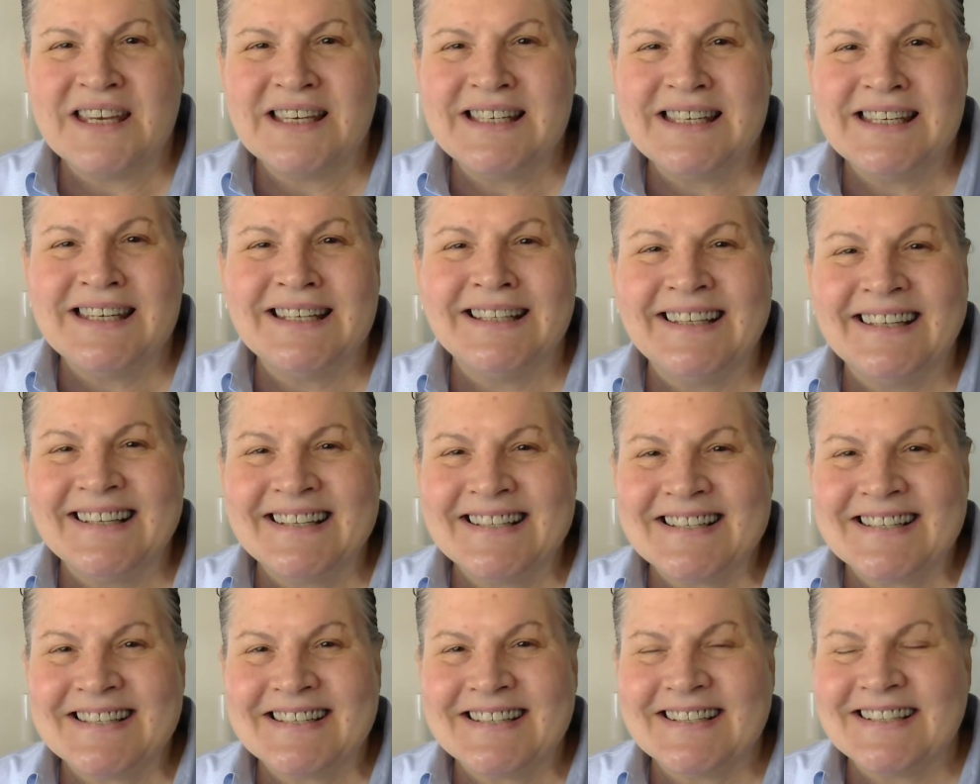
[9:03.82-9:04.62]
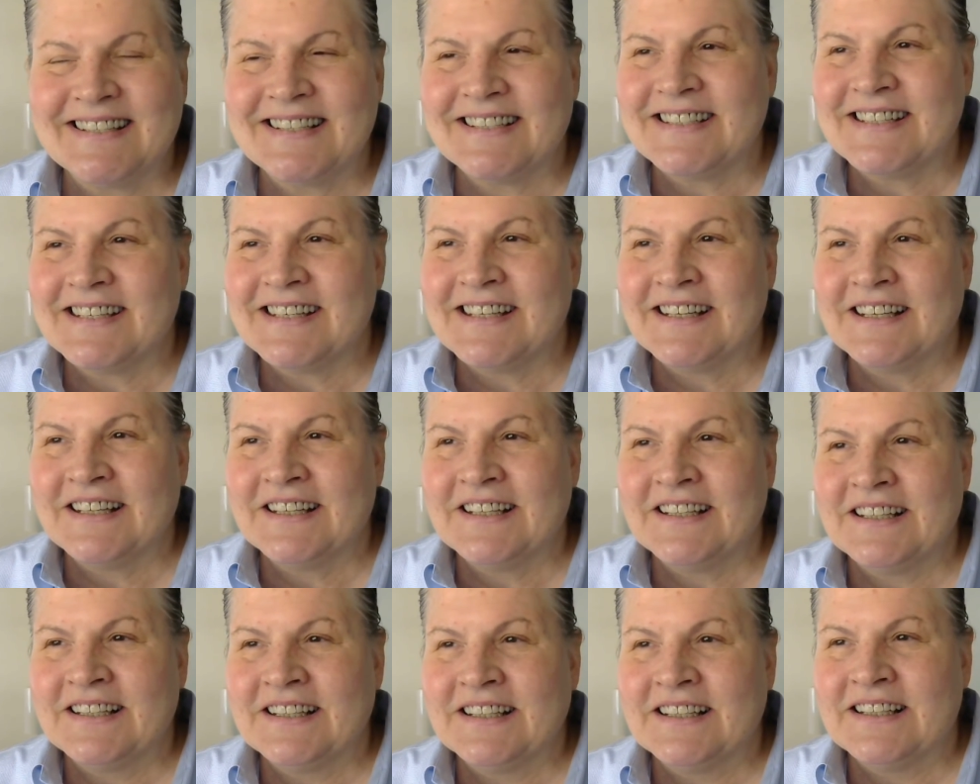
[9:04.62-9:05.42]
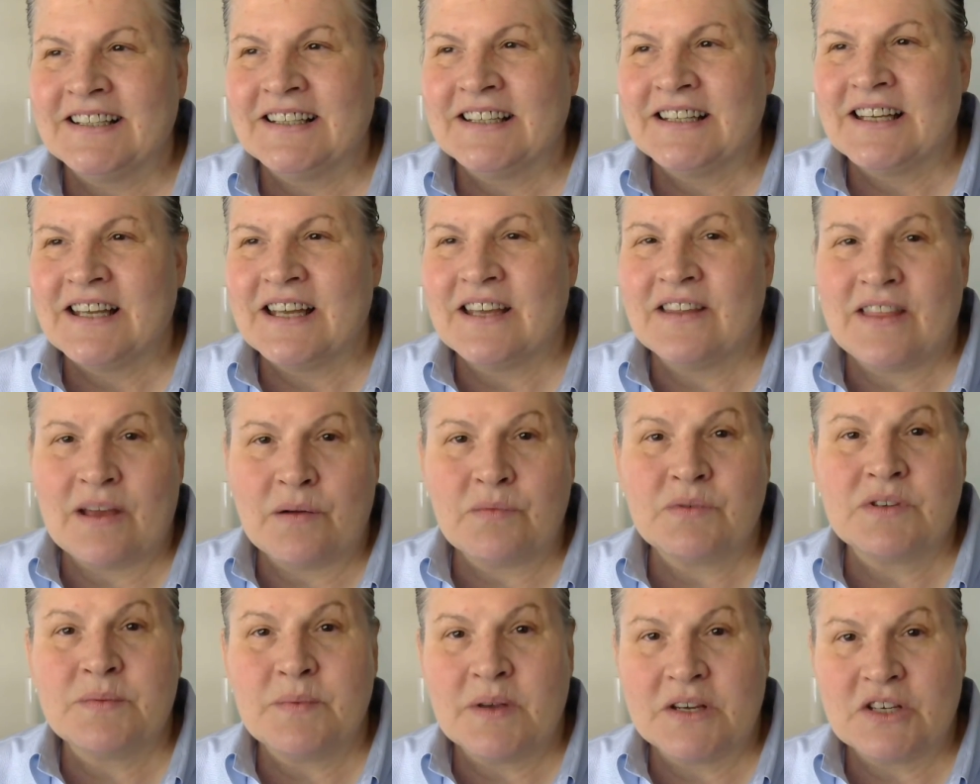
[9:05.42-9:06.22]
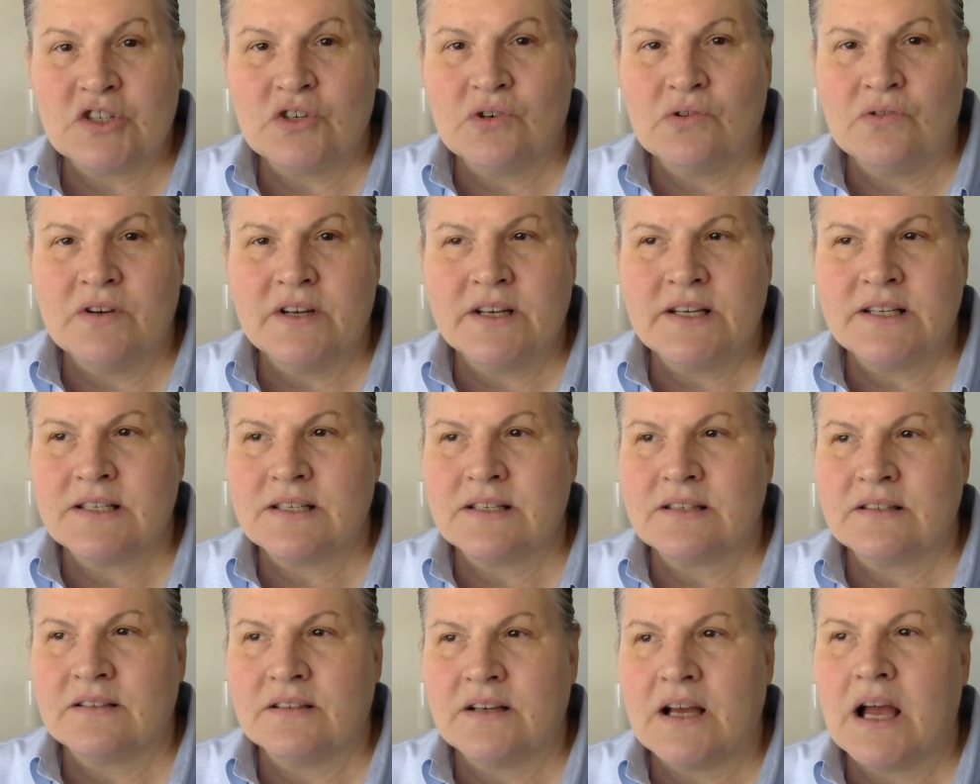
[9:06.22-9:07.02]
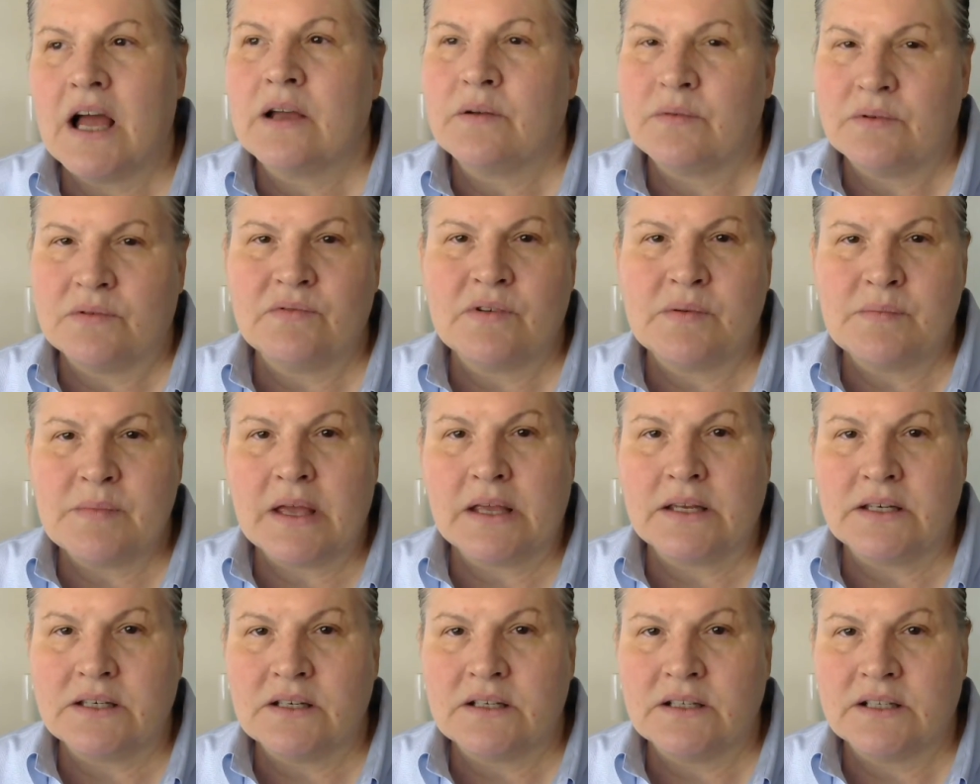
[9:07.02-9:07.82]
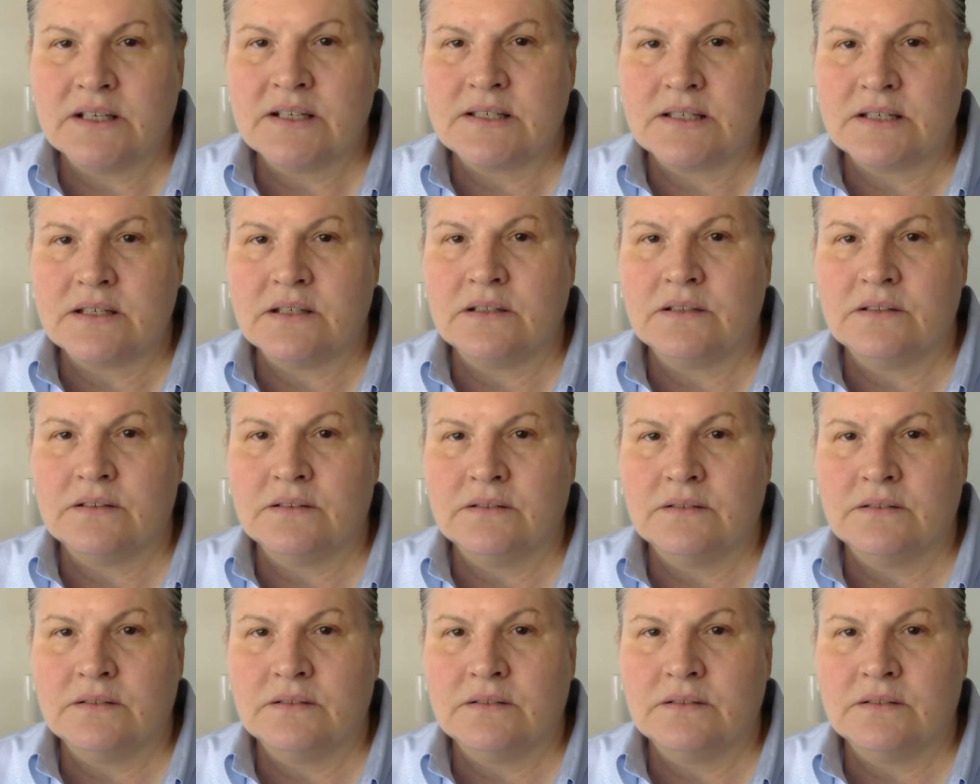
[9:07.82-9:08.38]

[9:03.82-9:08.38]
delisted, and that was my choice, I would remain listed.